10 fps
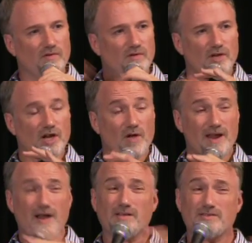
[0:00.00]

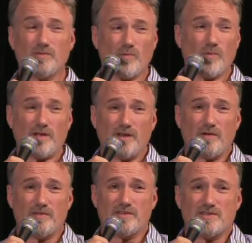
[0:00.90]
and also,
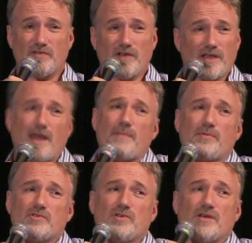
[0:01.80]
this is a Frank
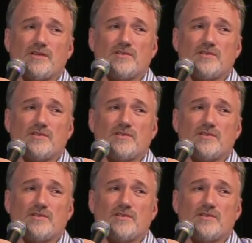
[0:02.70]
Capra trick.